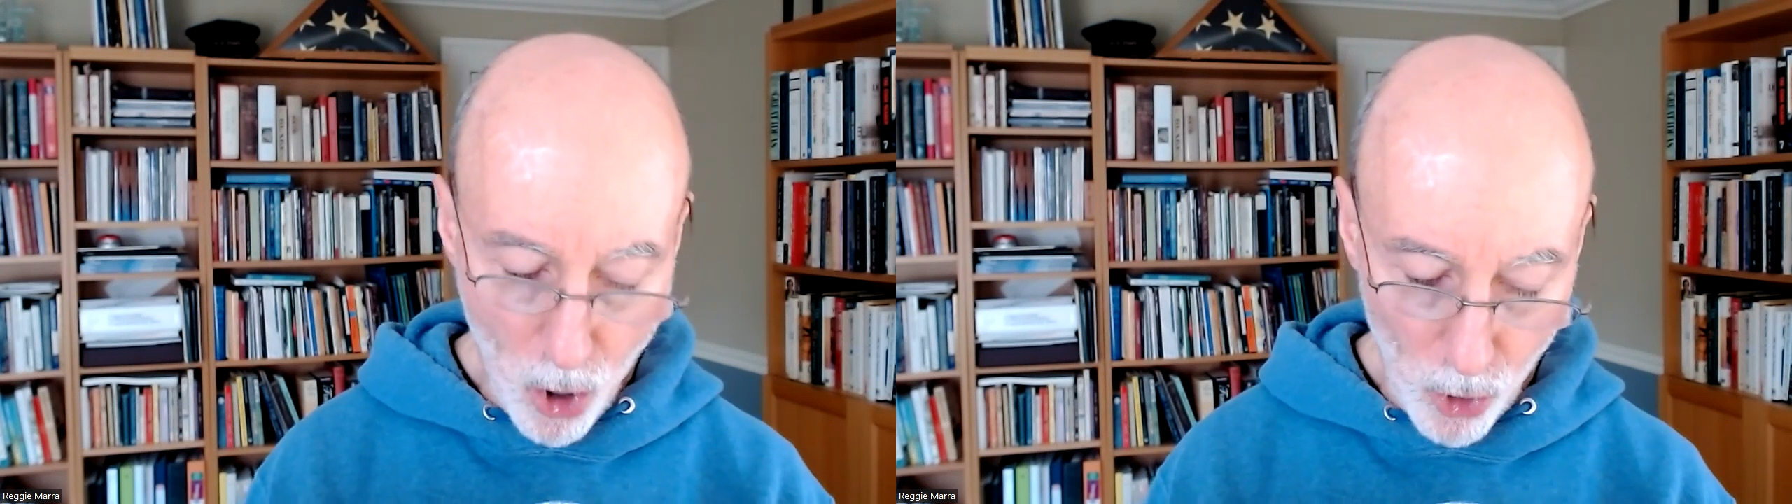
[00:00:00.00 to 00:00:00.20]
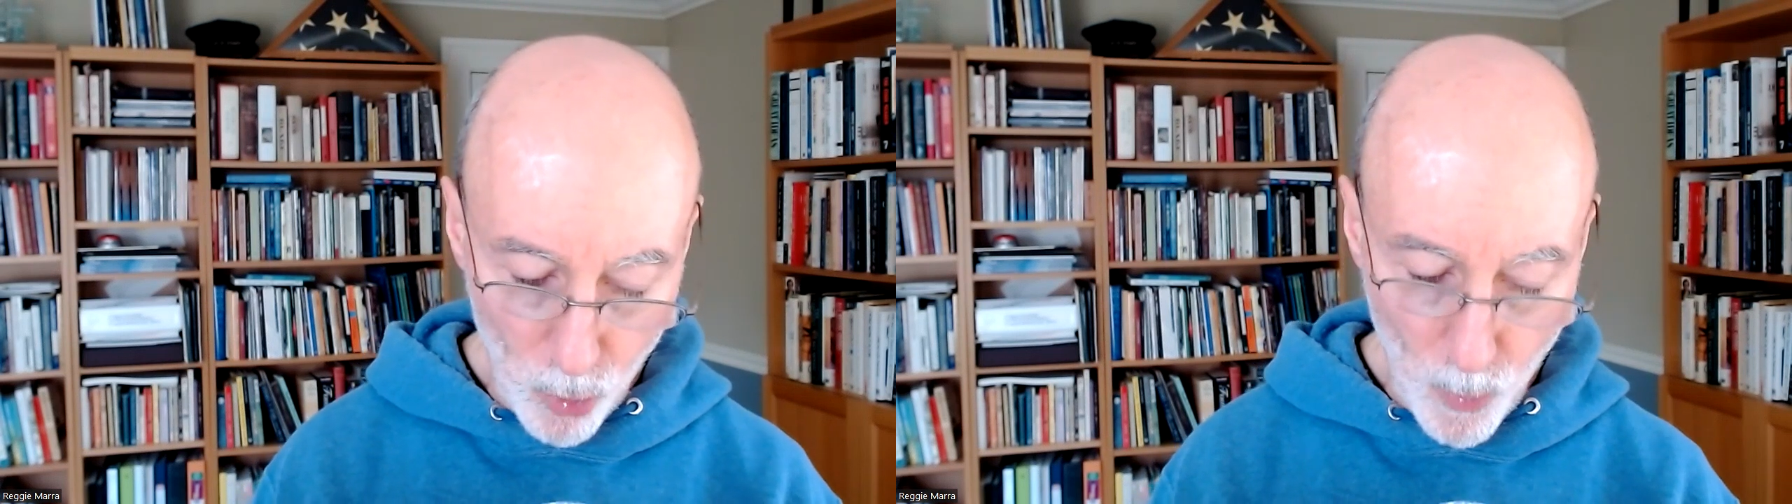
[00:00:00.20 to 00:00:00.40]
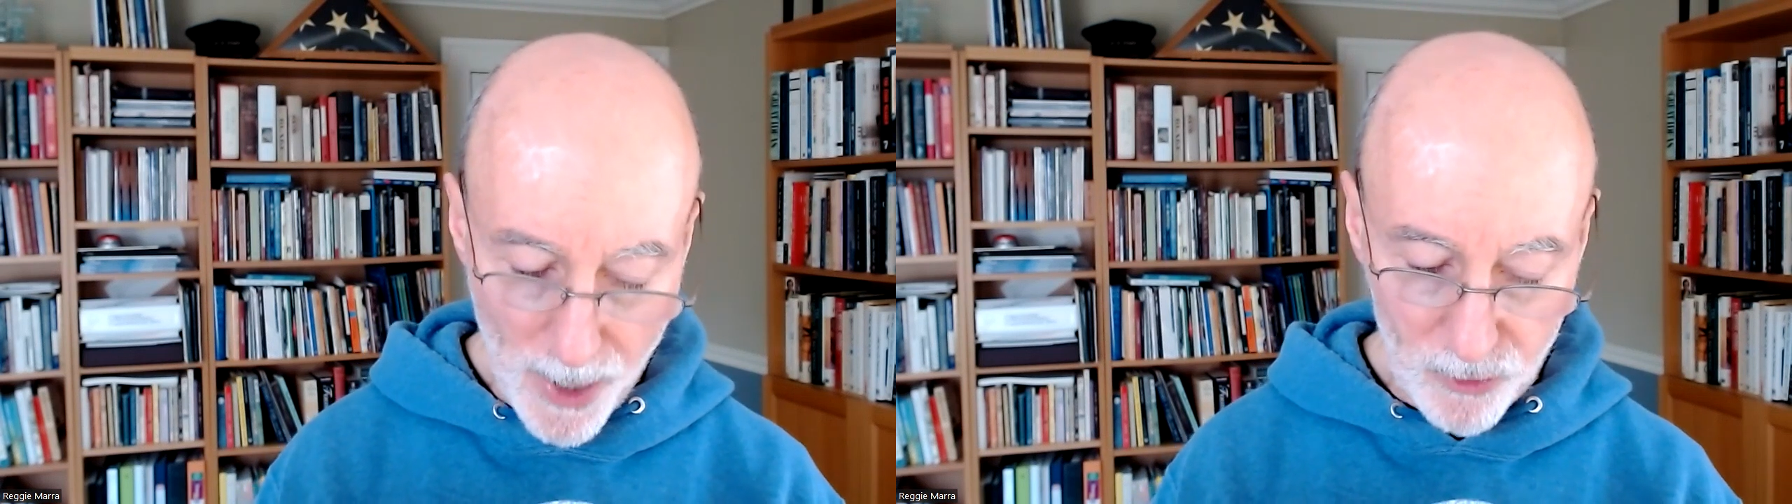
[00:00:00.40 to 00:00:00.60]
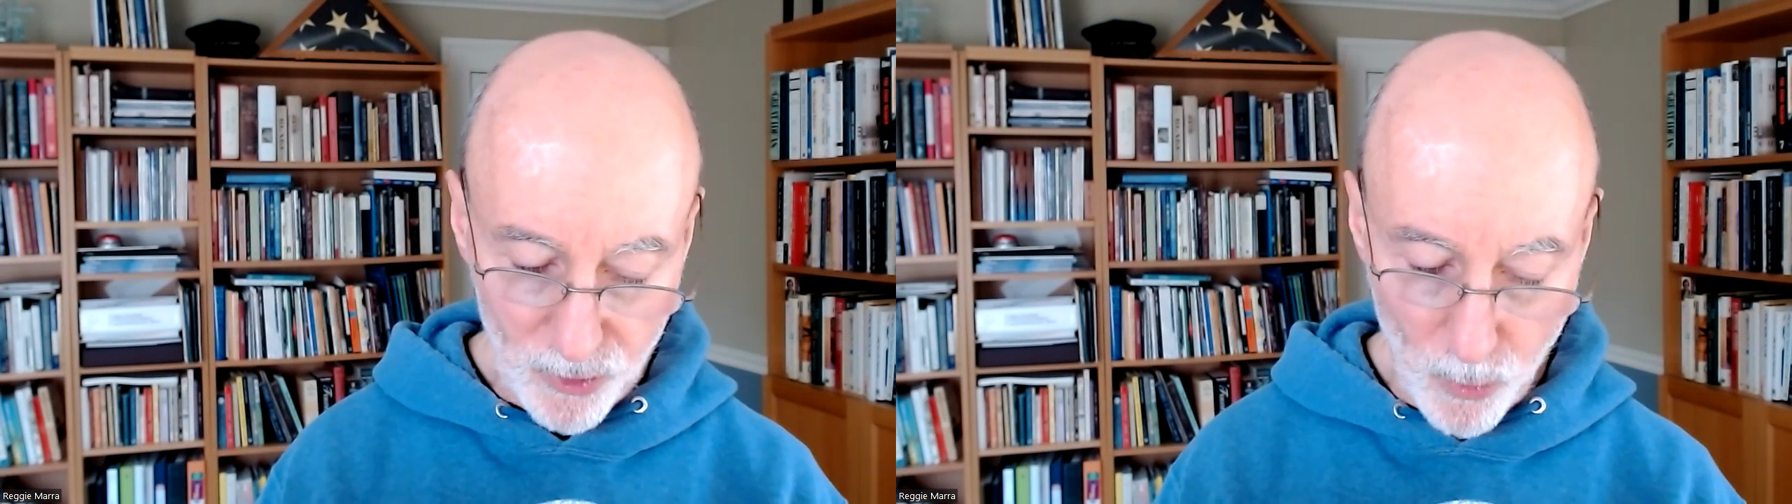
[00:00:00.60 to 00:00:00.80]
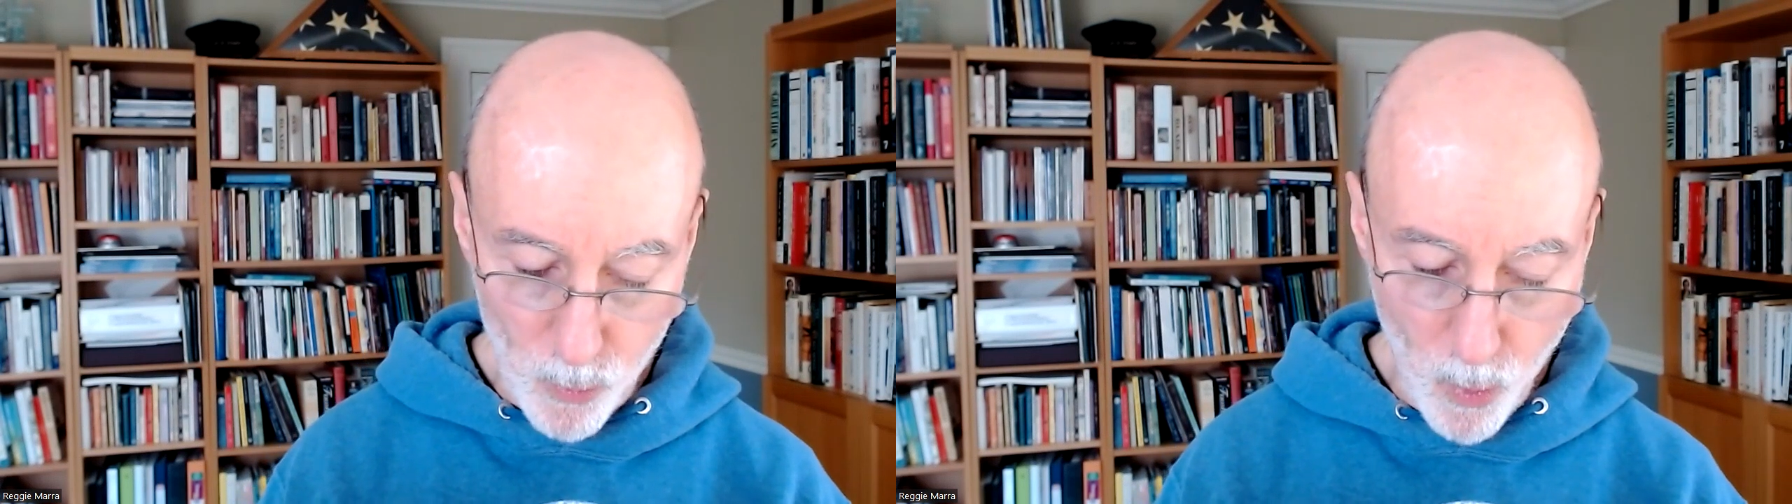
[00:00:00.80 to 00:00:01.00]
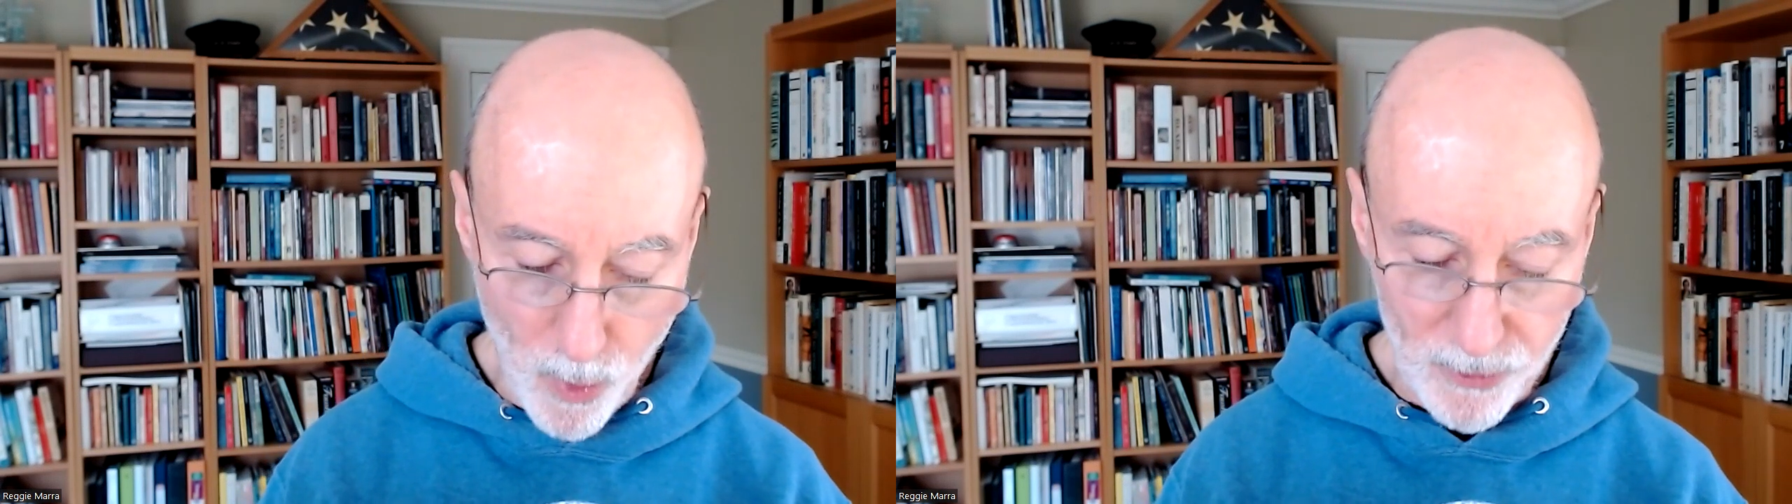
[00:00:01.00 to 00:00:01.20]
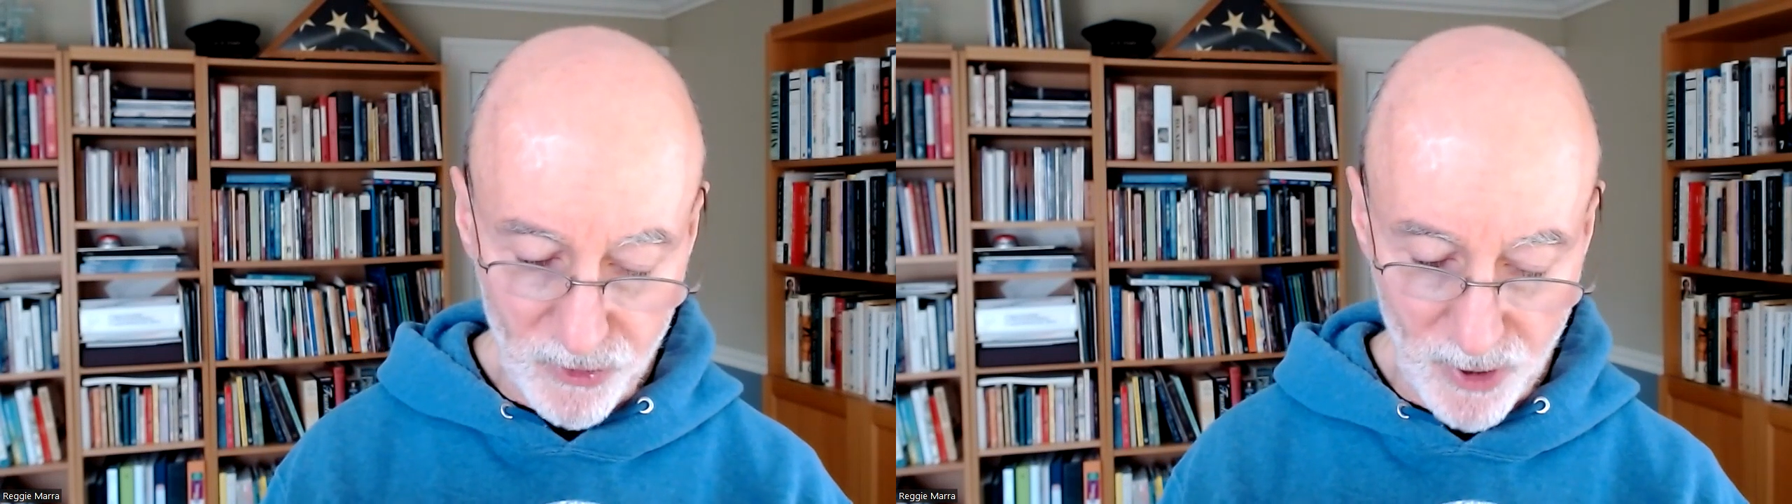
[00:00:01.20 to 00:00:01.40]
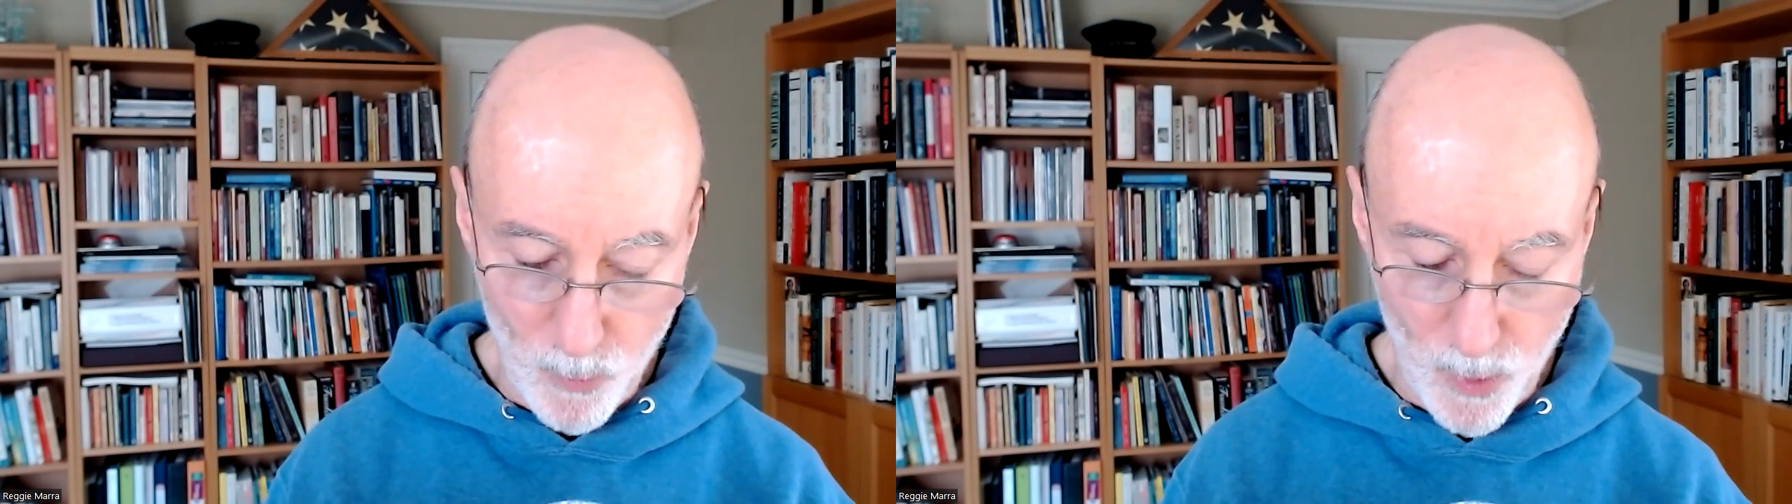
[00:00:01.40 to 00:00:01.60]
Always a war
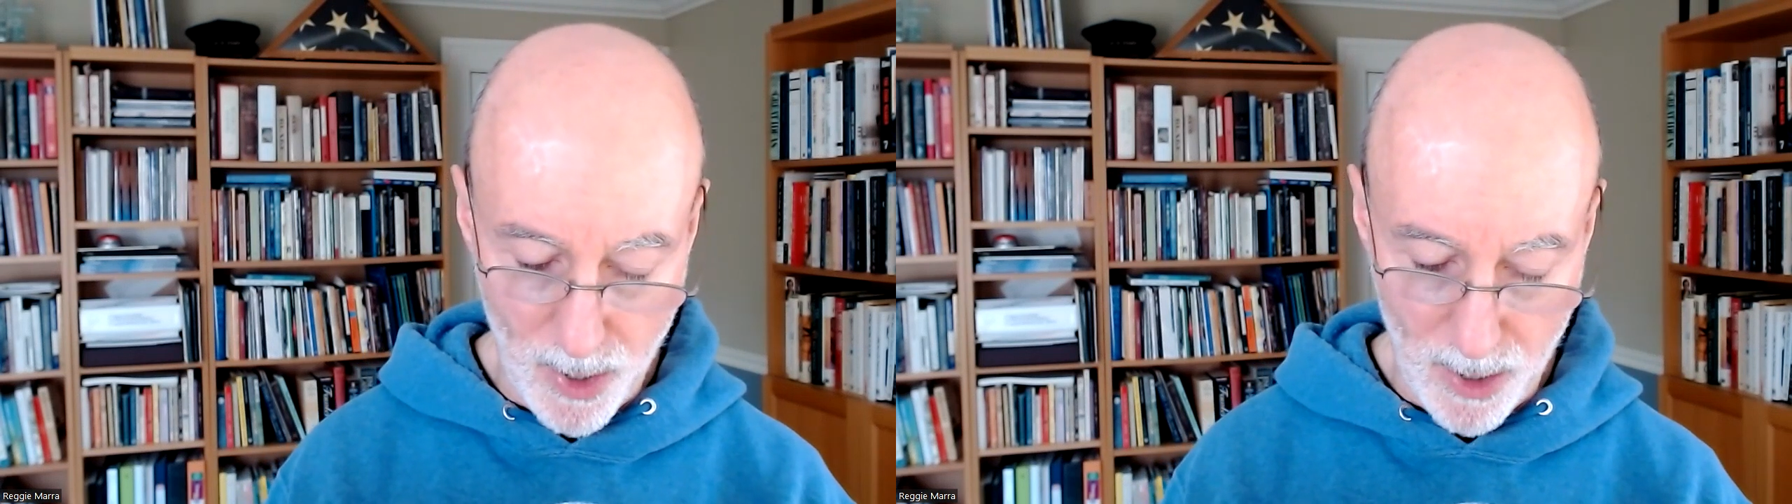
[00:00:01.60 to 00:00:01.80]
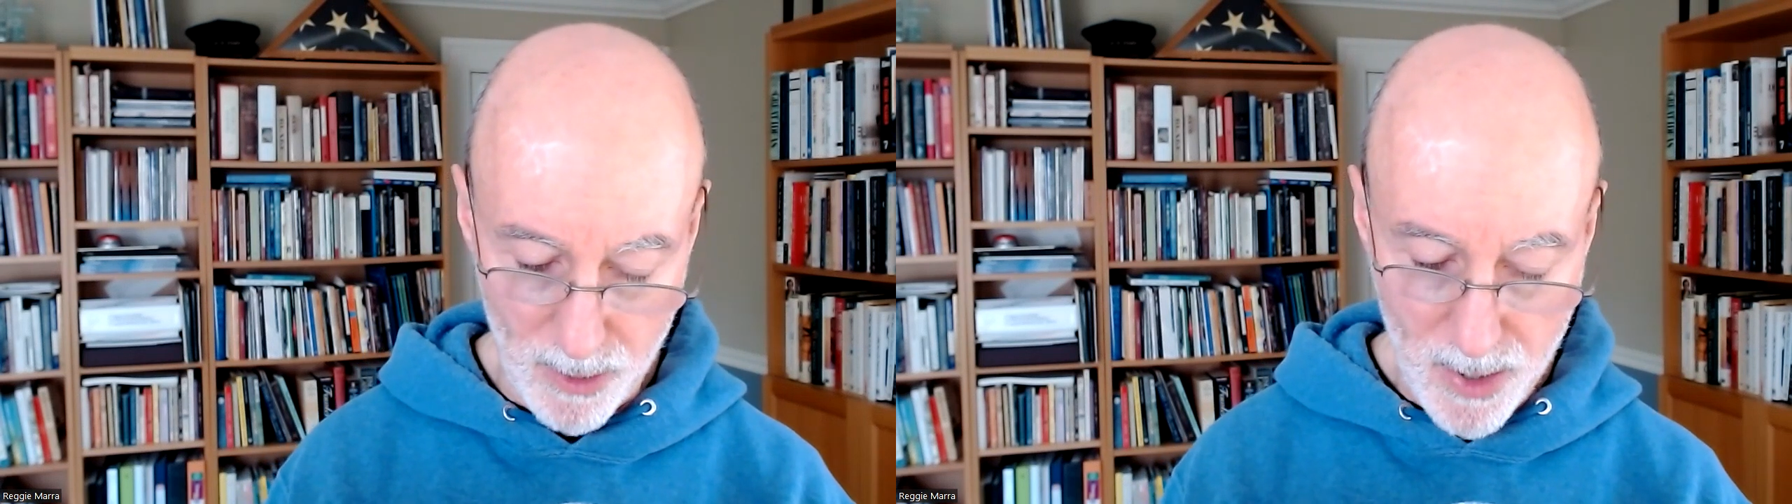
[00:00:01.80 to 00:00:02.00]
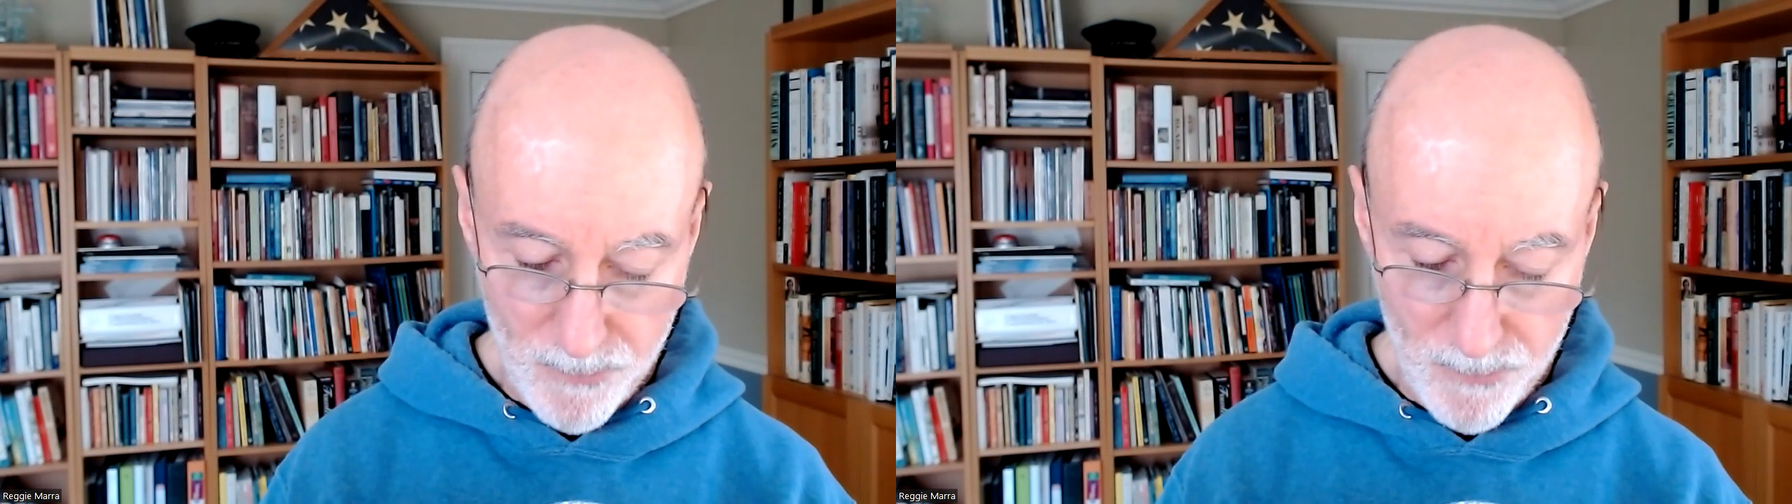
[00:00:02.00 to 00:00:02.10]
somewhere,